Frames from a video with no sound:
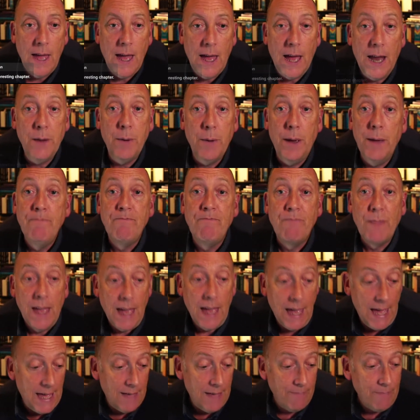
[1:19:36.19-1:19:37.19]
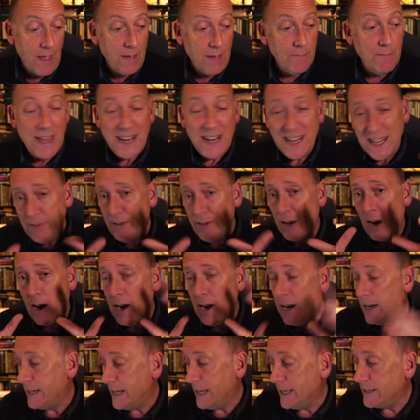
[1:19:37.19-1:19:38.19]
Anyway, uh, medieval
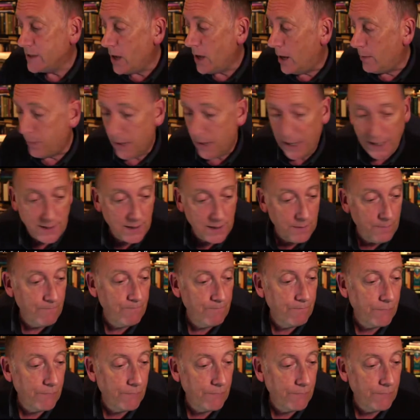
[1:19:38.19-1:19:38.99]
Ireland is complex.